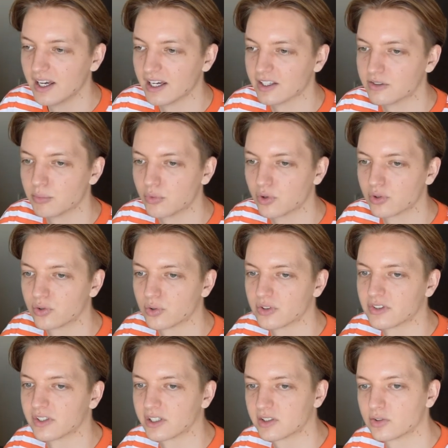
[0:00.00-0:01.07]
it's more
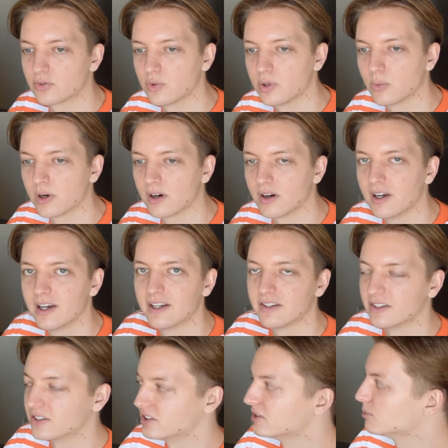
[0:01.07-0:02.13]
towards like streetwear.
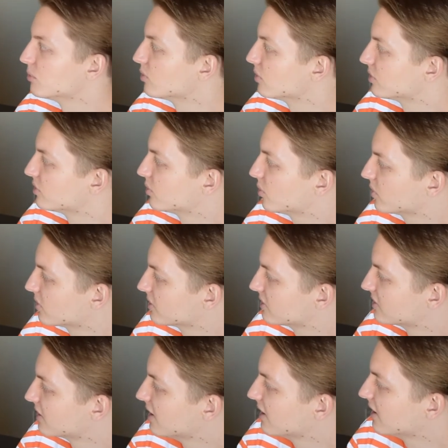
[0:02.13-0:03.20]
This is more
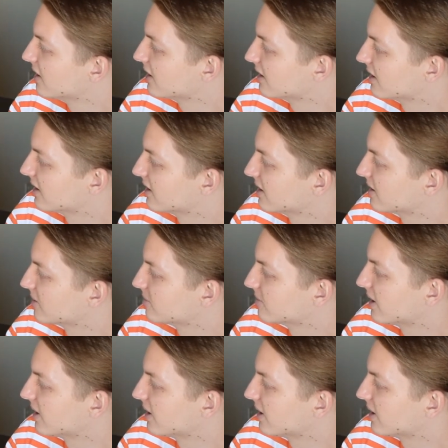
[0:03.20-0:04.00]
towards Uh,